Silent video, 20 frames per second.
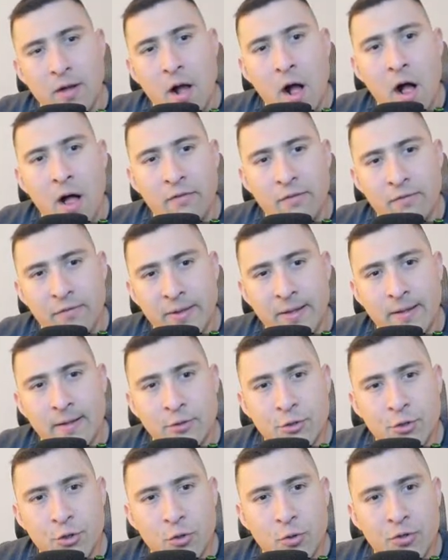
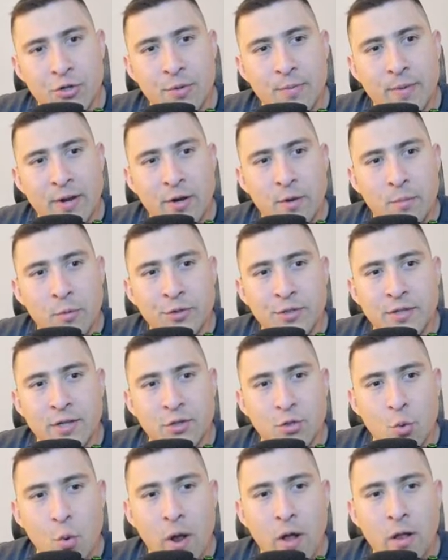halving so Shiba Inu moons
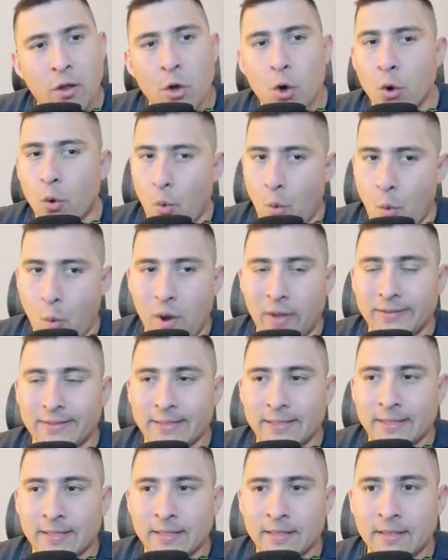as well, or
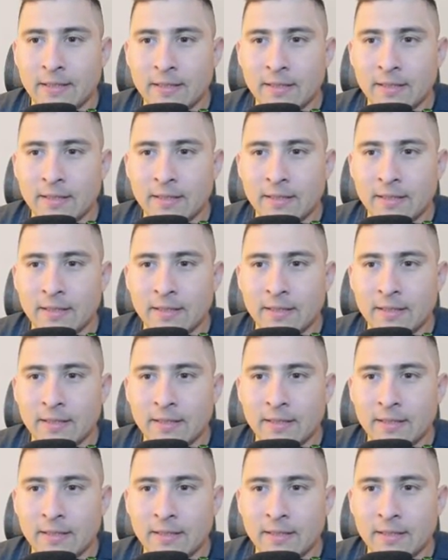what?